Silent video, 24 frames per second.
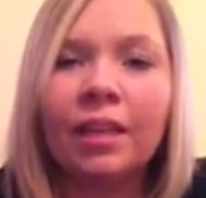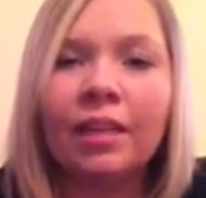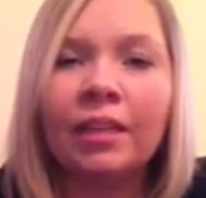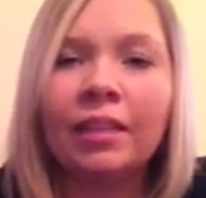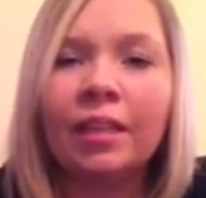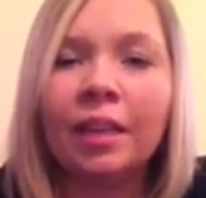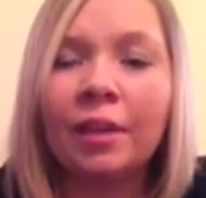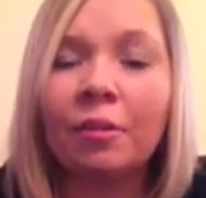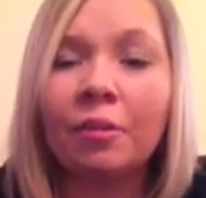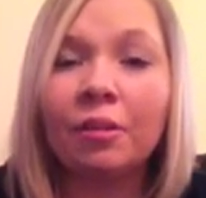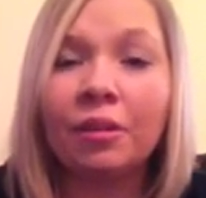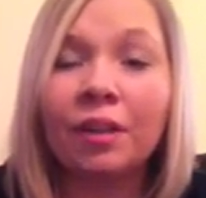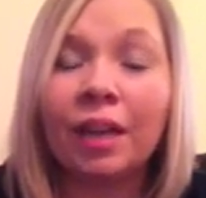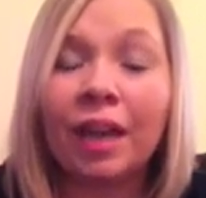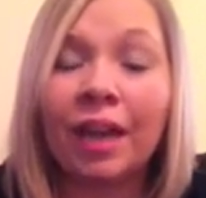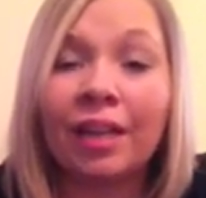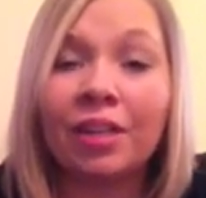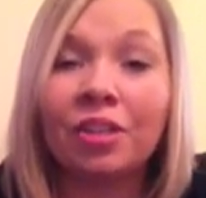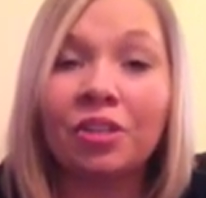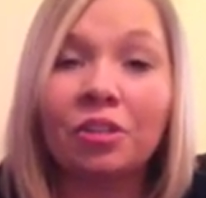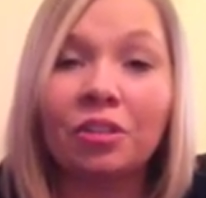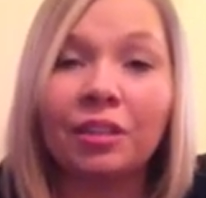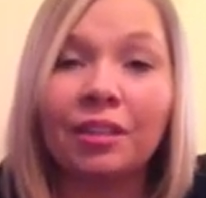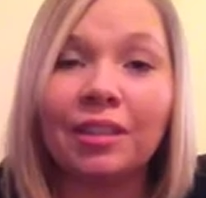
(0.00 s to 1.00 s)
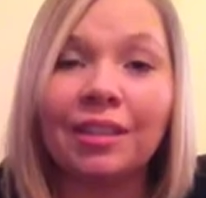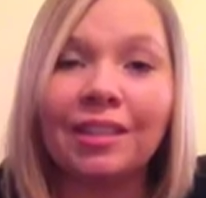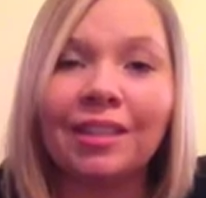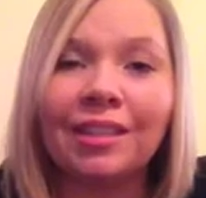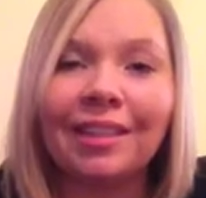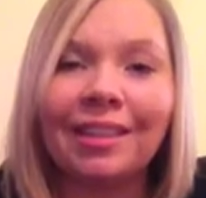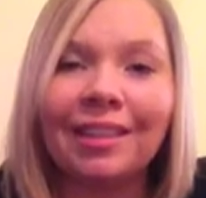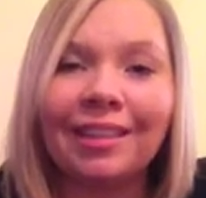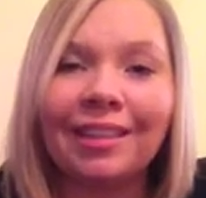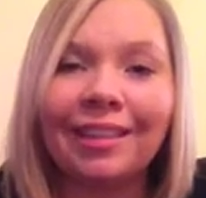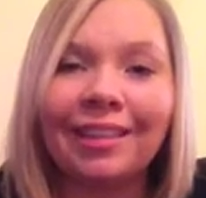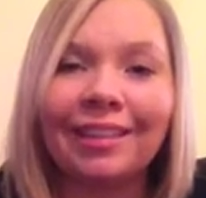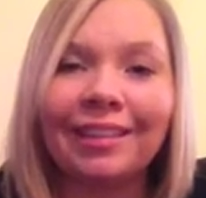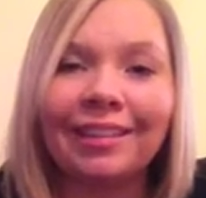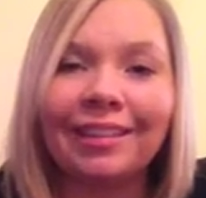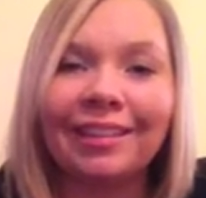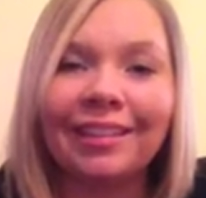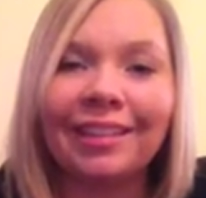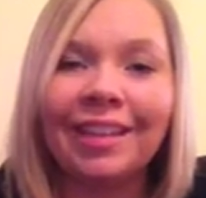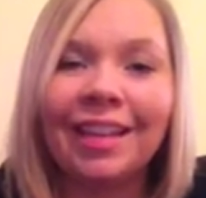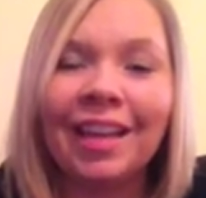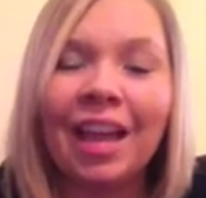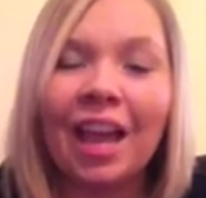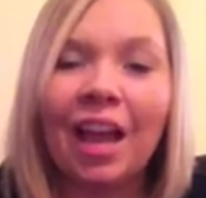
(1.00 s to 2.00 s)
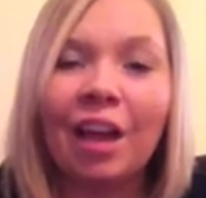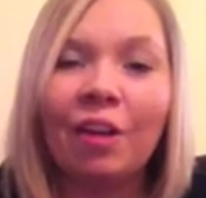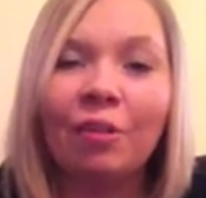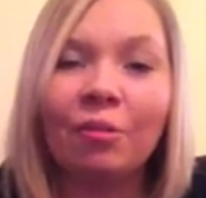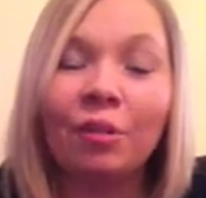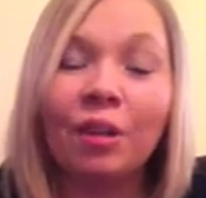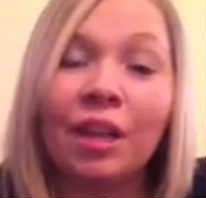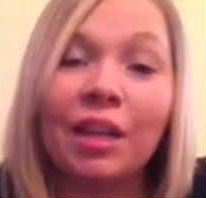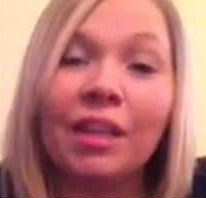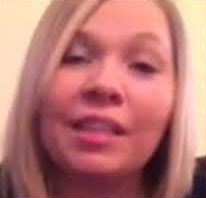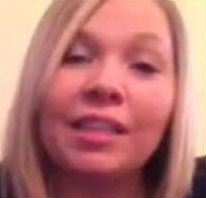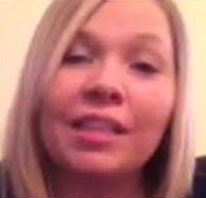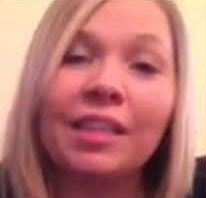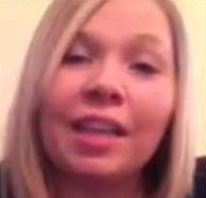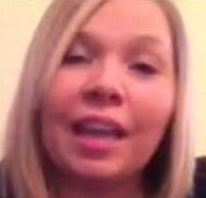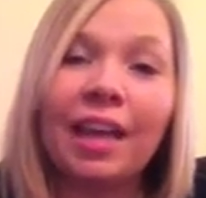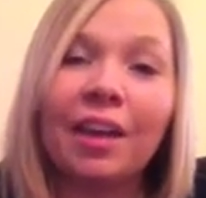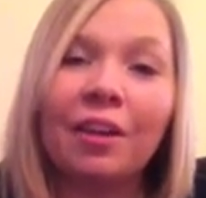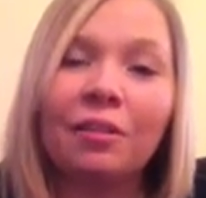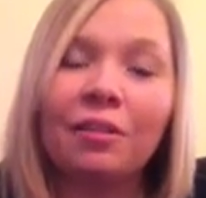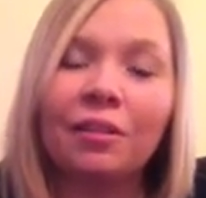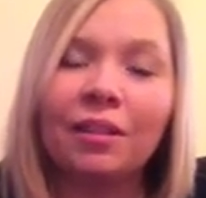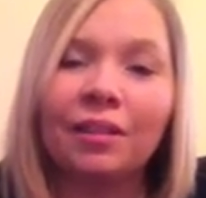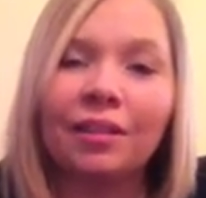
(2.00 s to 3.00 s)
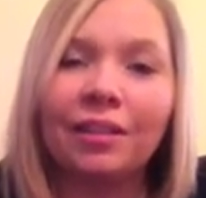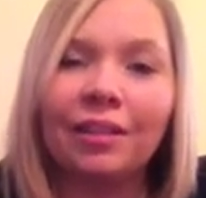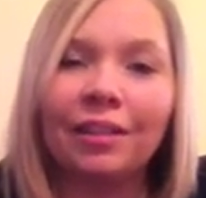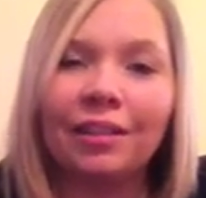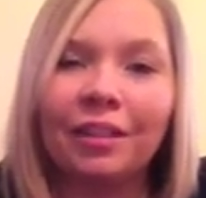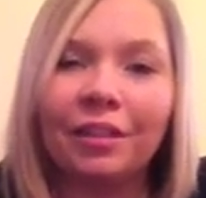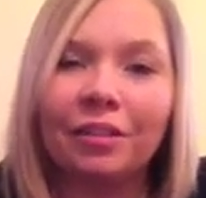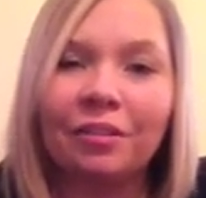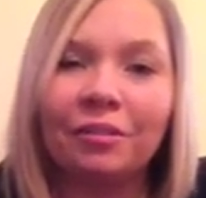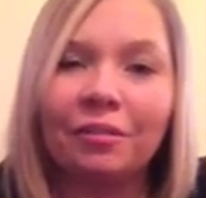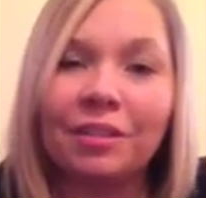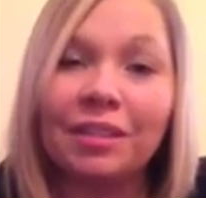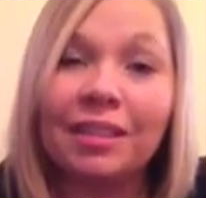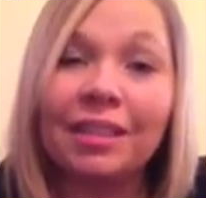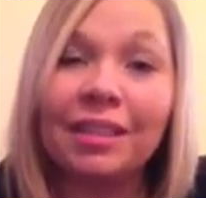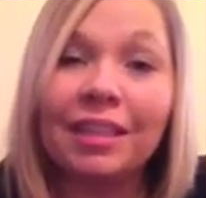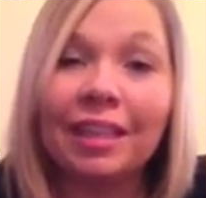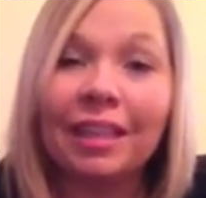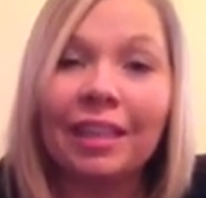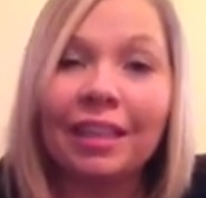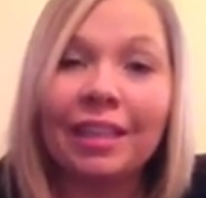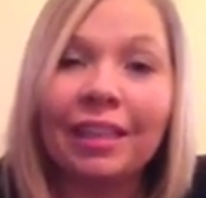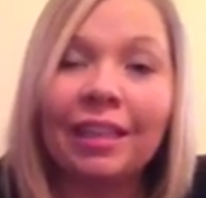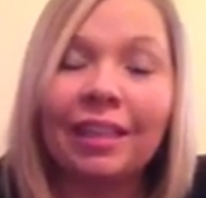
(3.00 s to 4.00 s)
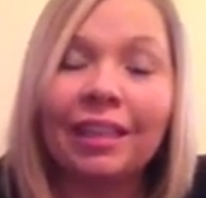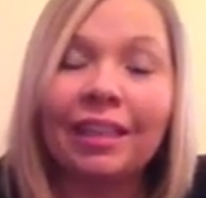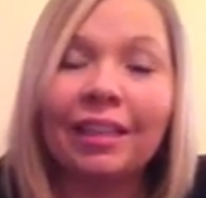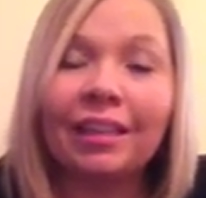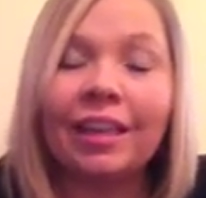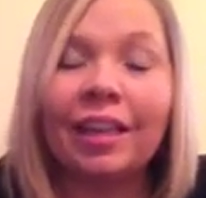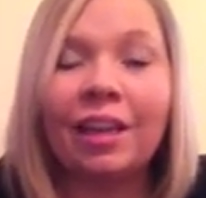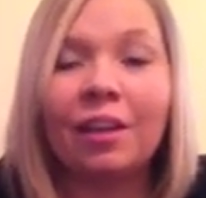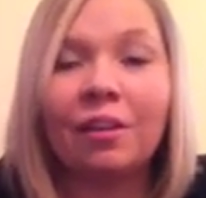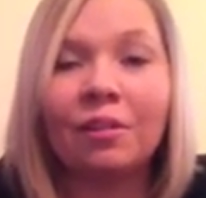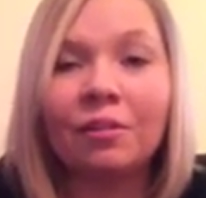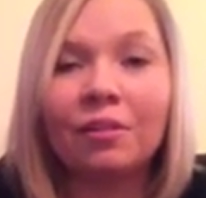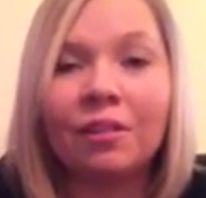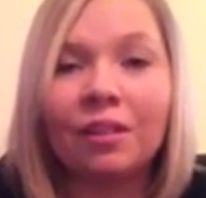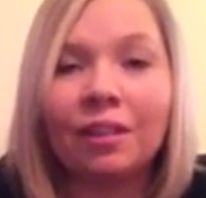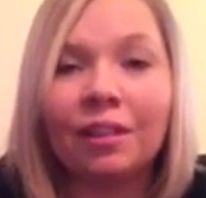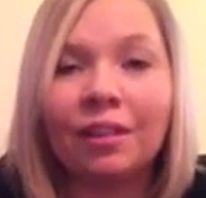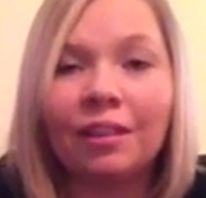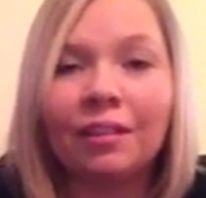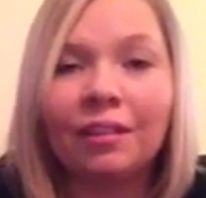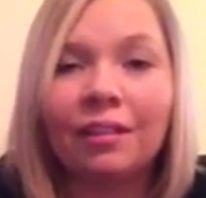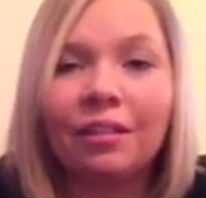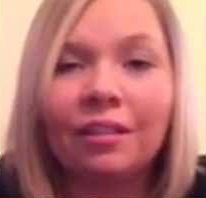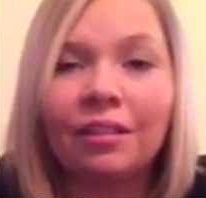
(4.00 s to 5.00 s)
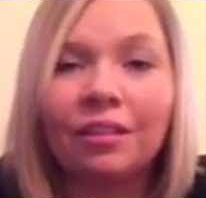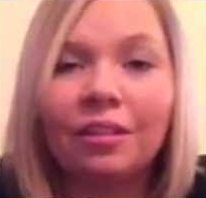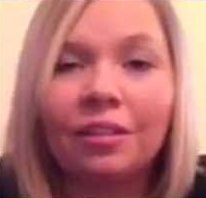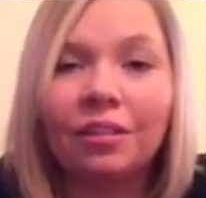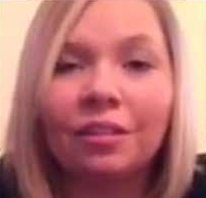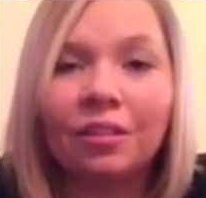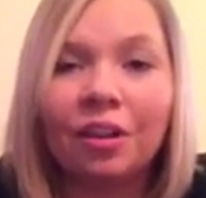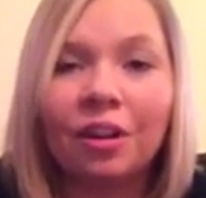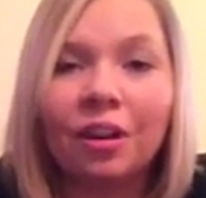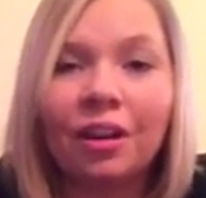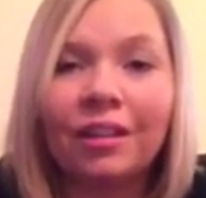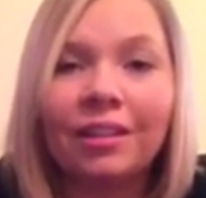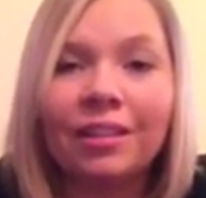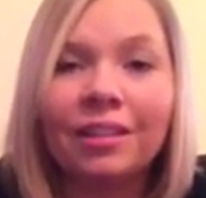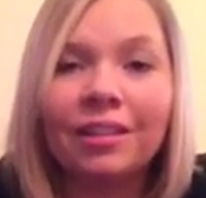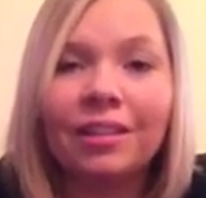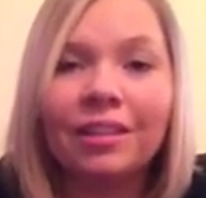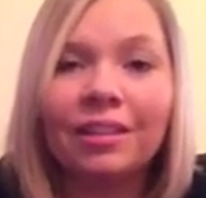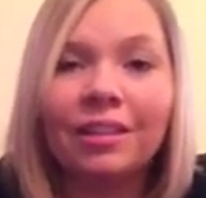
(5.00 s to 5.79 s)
they were naturally skinny. And I realize now that, skinny and healthy are not